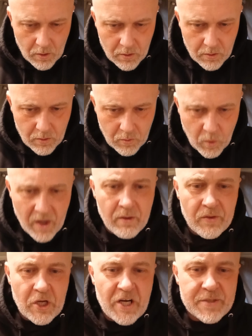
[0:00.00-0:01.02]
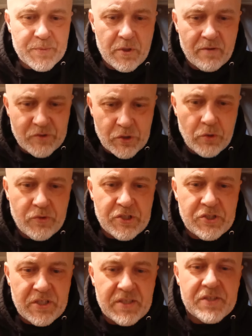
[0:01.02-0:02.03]
where in the Gospel of Truth
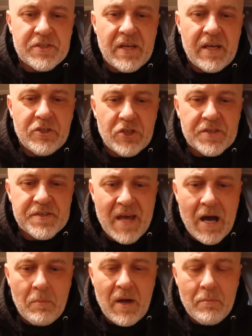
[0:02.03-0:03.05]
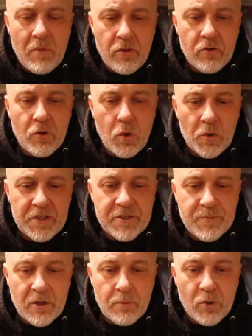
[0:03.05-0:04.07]
does Jesus say, "Just now my mother, the Holy
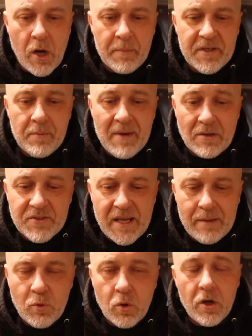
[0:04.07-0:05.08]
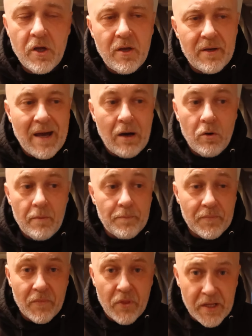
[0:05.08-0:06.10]
Spirit, brought me to Mount Tabor"? Now,
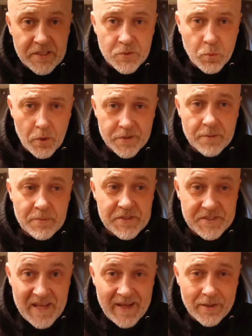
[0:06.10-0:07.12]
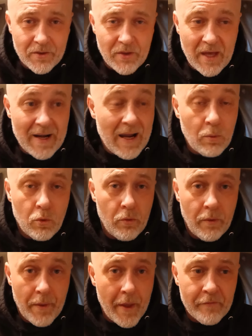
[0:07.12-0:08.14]
this was a mistake that I will
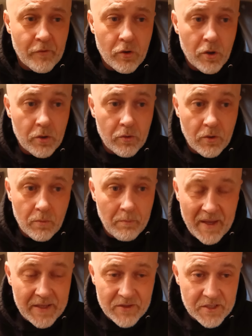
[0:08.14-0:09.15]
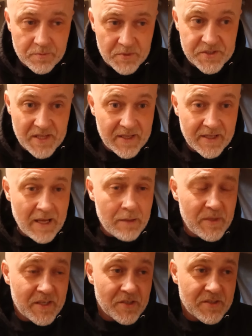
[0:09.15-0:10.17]
never make this mistake again,
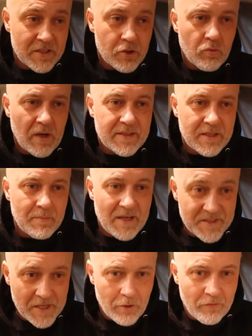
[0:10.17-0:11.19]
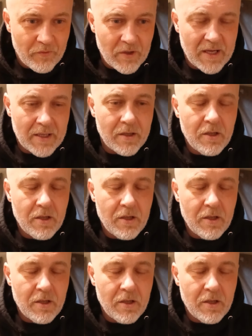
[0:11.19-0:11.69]
because it corrected myself. And